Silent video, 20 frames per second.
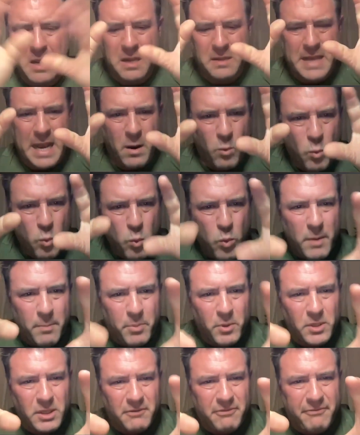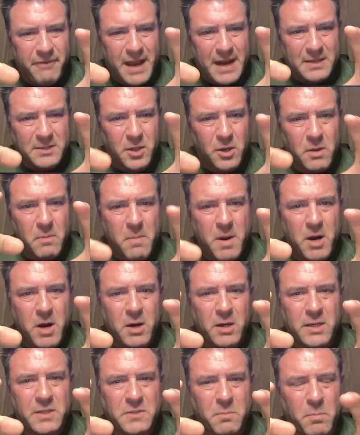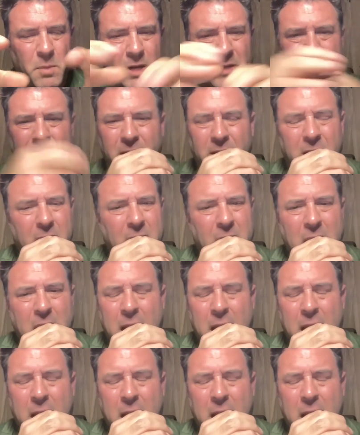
That ripple effect on Americans' budget,